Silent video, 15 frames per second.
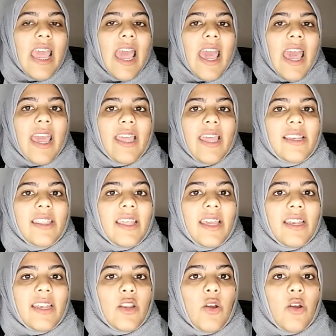And
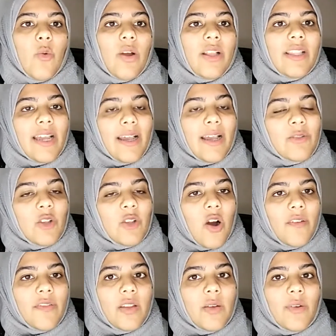then what comes
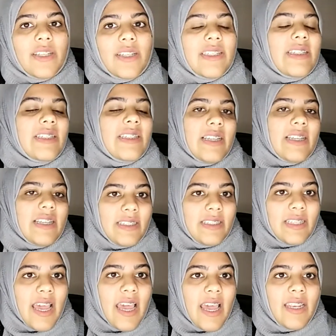afterwards is
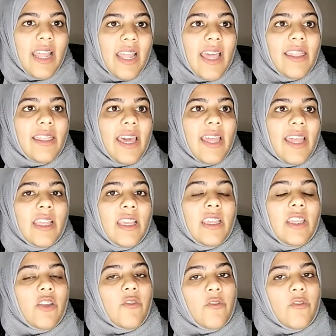ihsan, and that
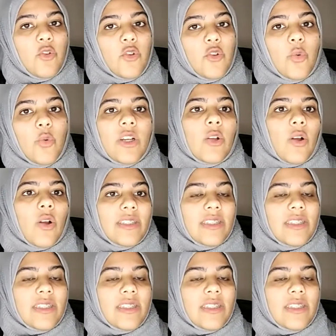if you do it